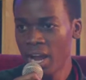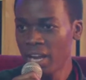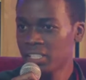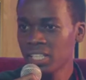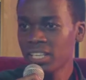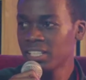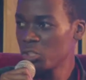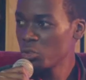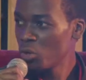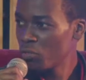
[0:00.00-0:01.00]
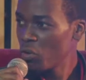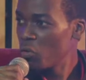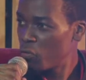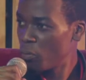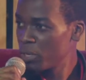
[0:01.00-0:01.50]
And he said, that is not
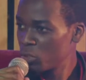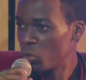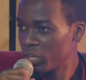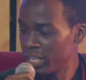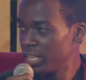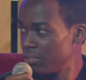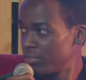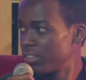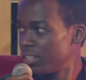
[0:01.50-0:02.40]
for me to give.